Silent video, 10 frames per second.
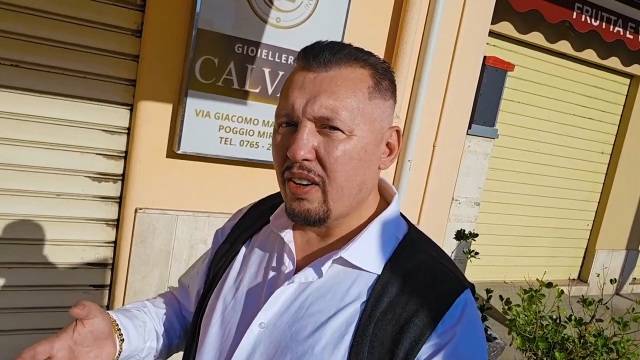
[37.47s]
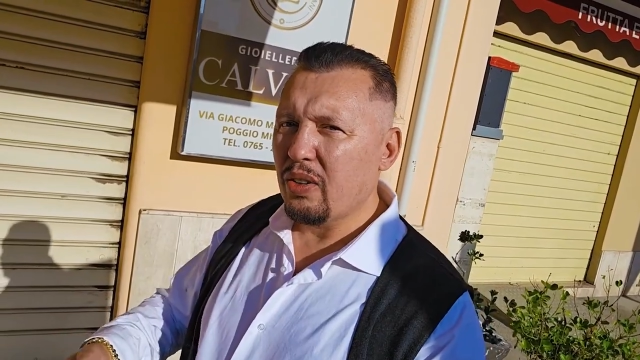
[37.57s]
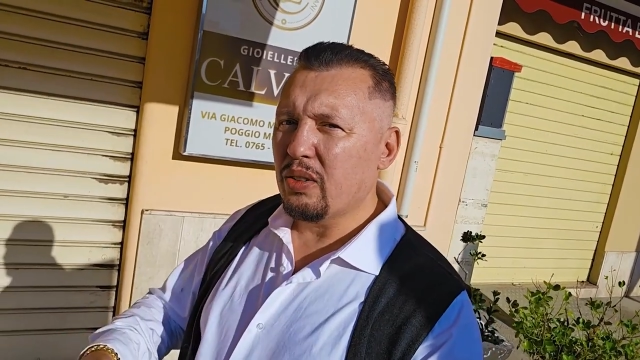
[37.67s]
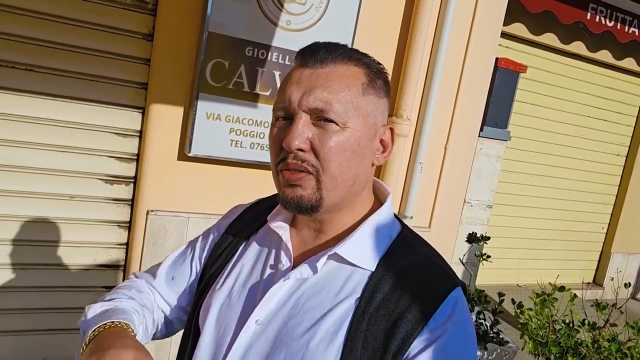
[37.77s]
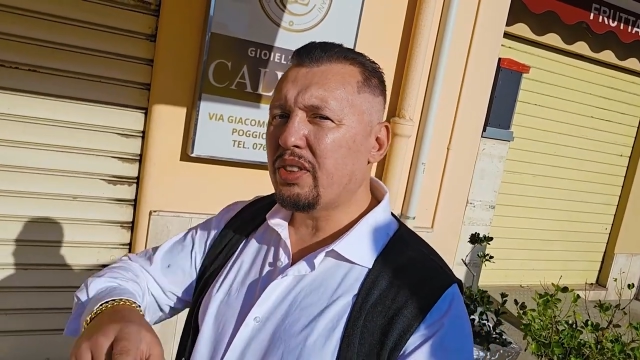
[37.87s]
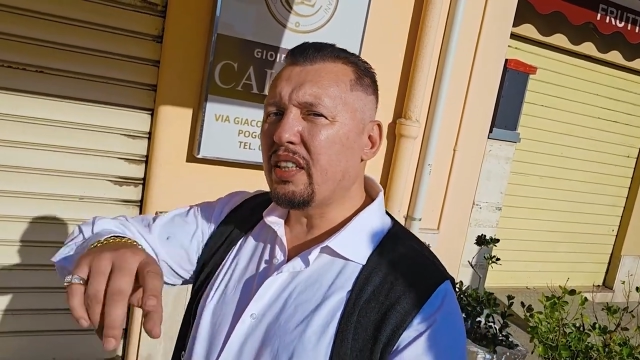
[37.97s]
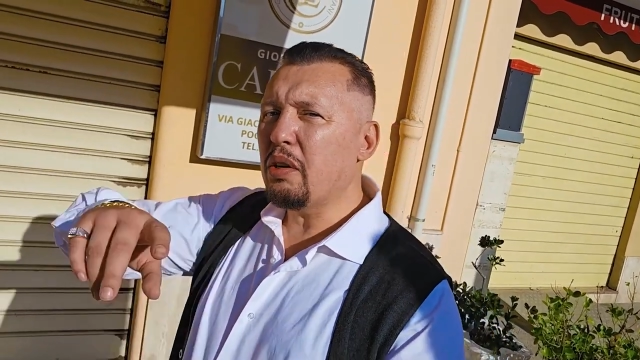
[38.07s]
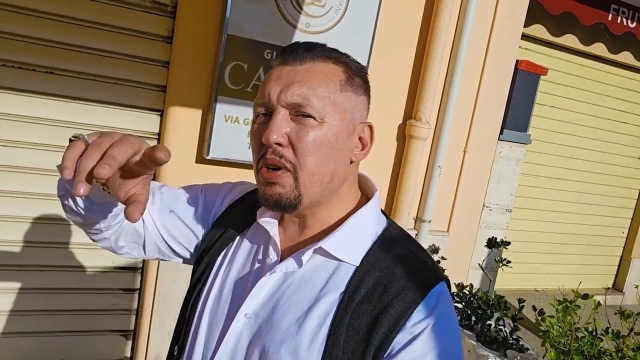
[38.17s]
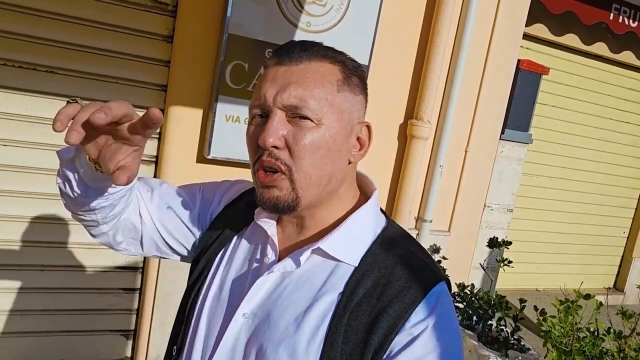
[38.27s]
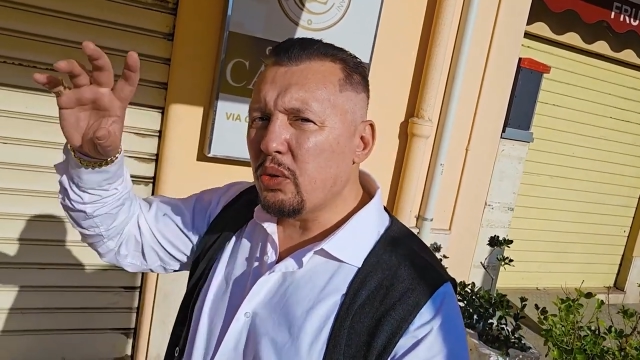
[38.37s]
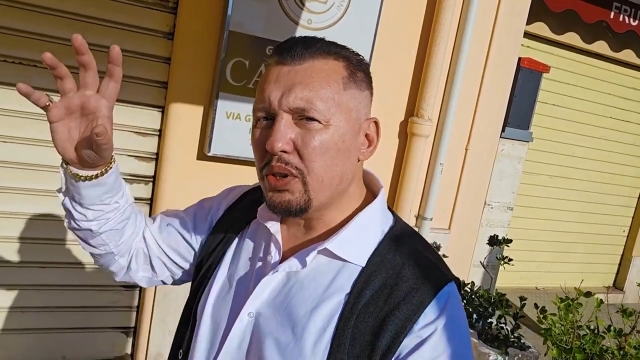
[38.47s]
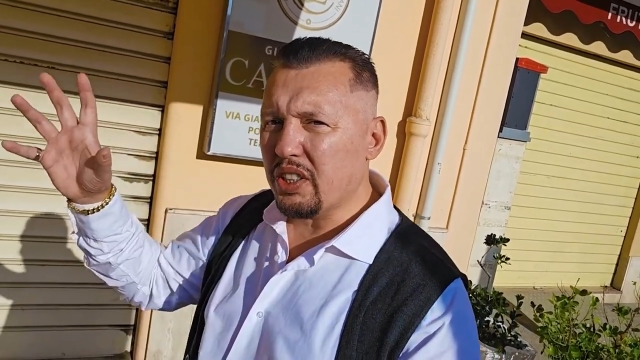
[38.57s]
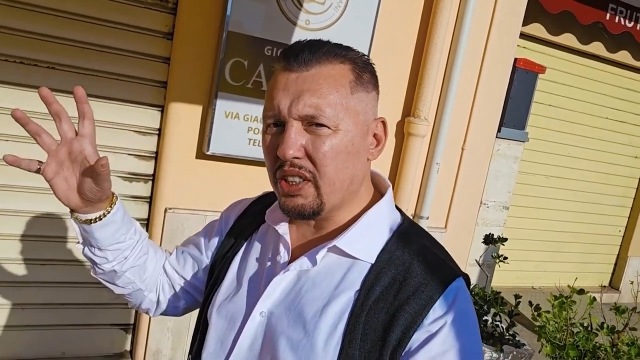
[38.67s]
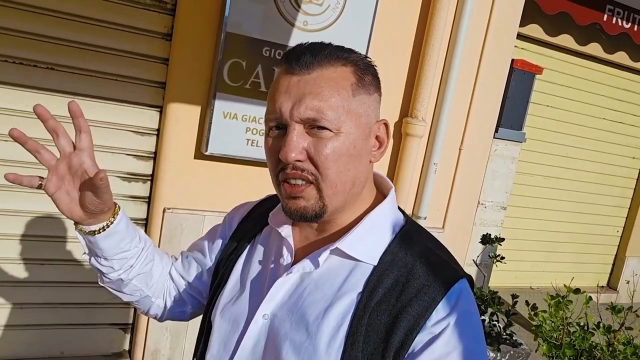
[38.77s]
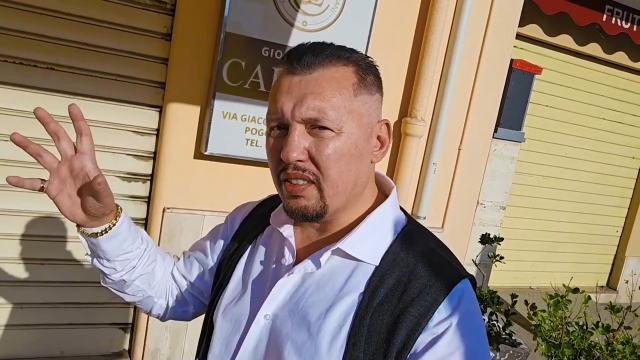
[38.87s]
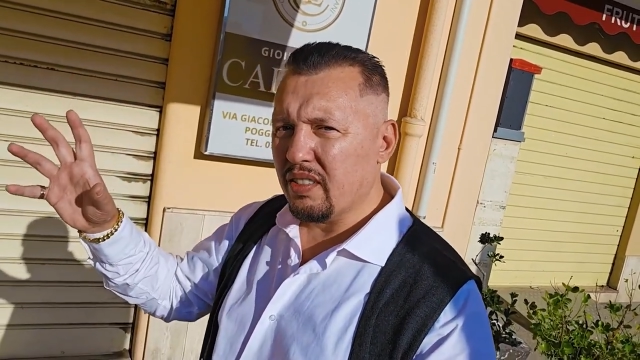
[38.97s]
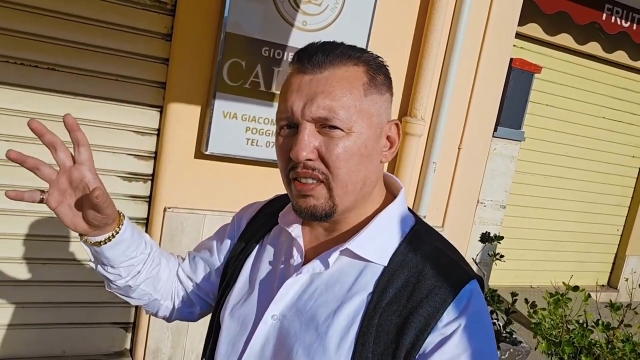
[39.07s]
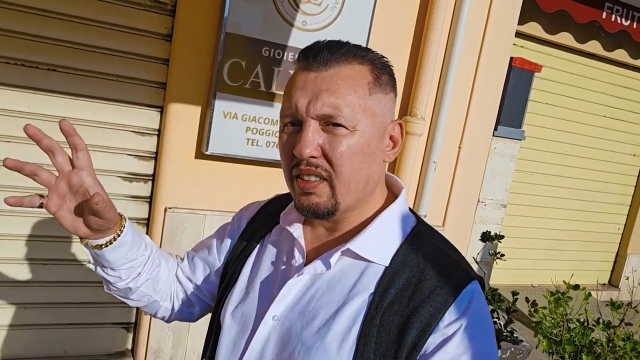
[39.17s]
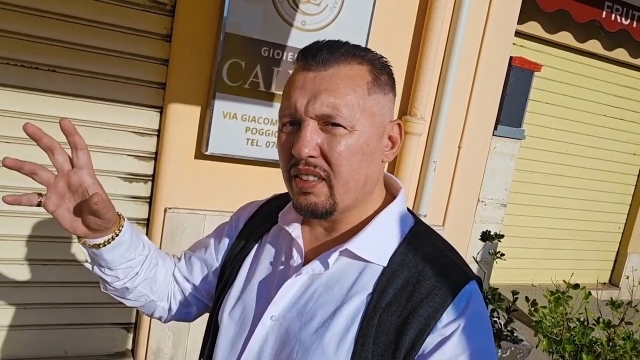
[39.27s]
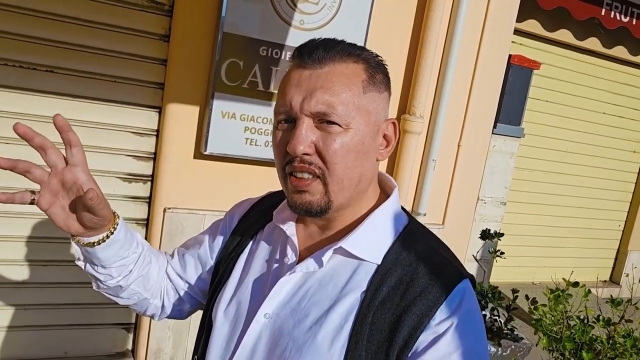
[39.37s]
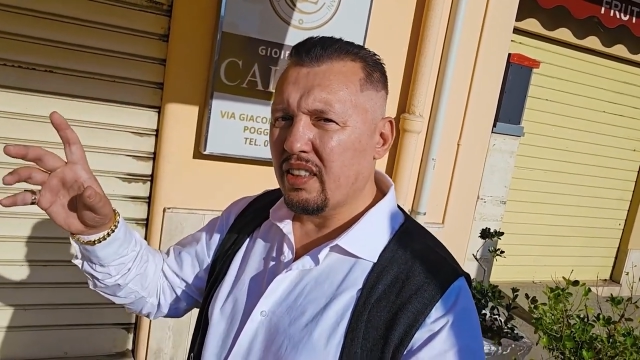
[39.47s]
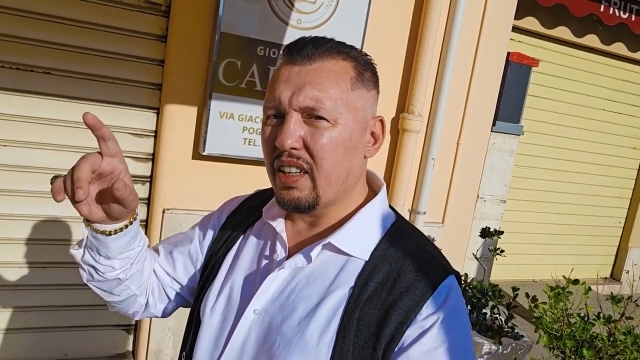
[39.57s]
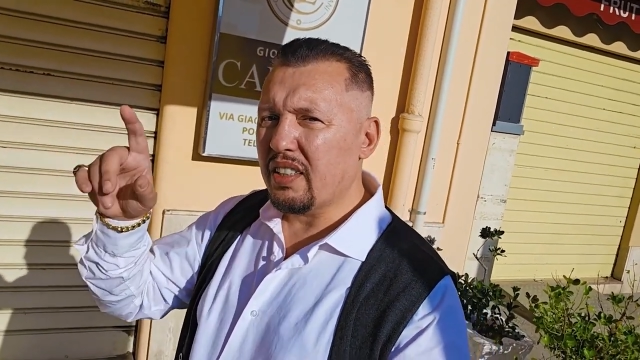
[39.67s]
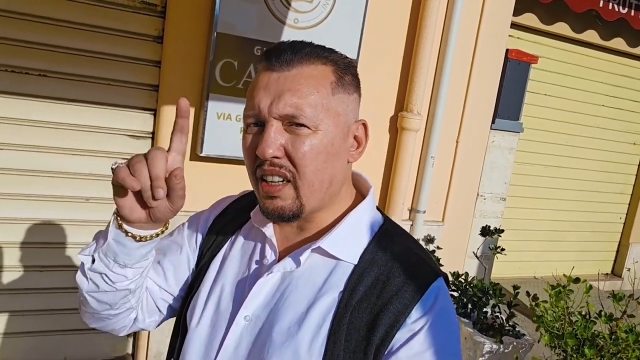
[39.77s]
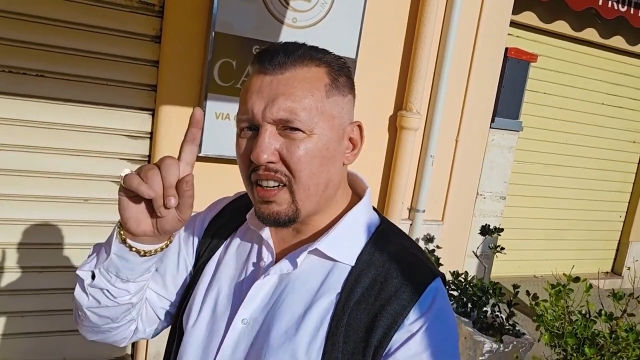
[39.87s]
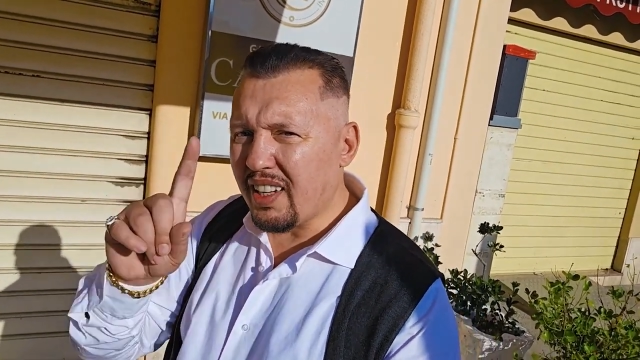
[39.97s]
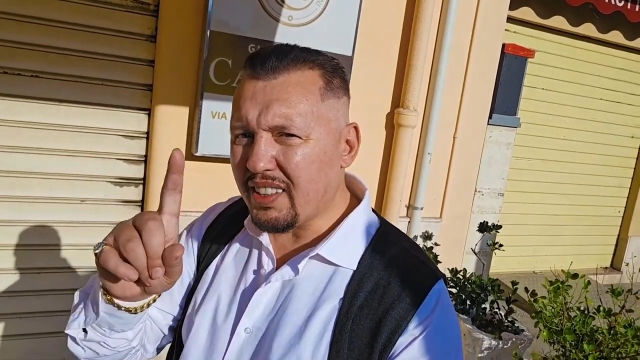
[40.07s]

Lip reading: about the fact that God is omnipotent.